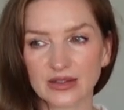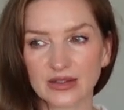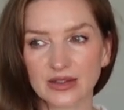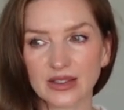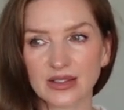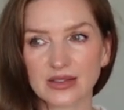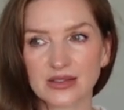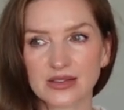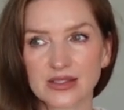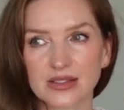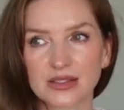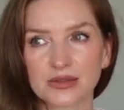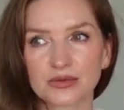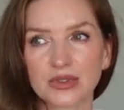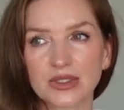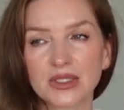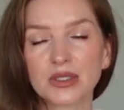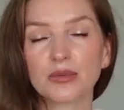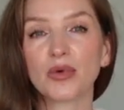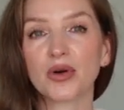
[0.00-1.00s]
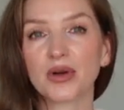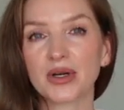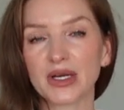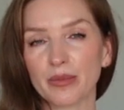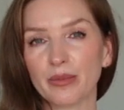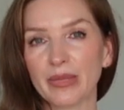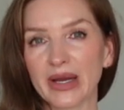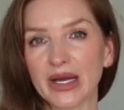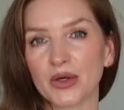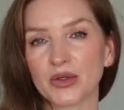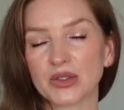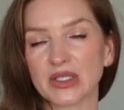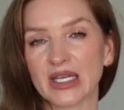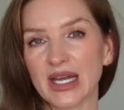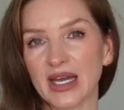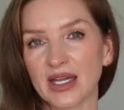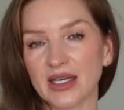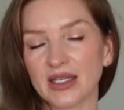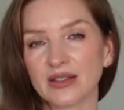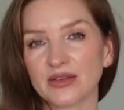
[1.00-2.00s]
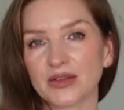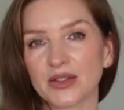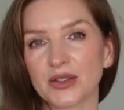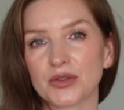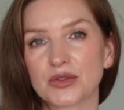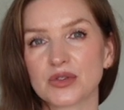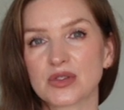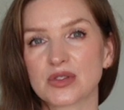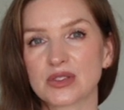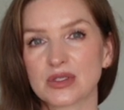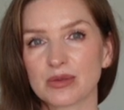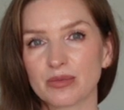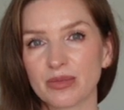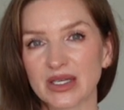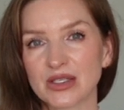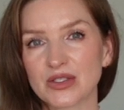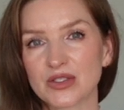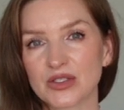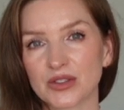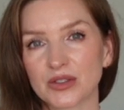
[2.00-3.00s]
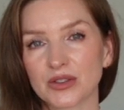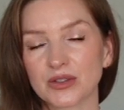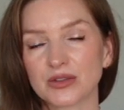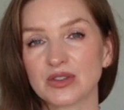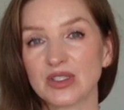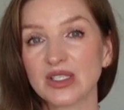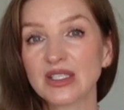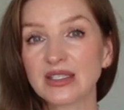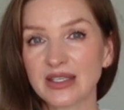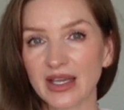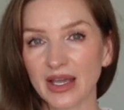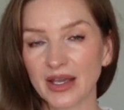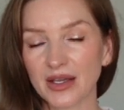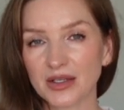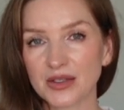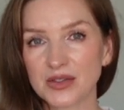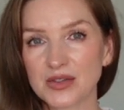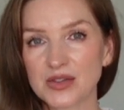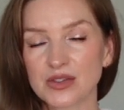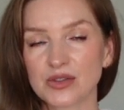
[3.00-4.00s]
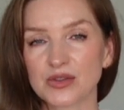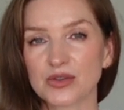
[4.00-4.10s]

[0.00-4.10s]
it's really more about adding those special details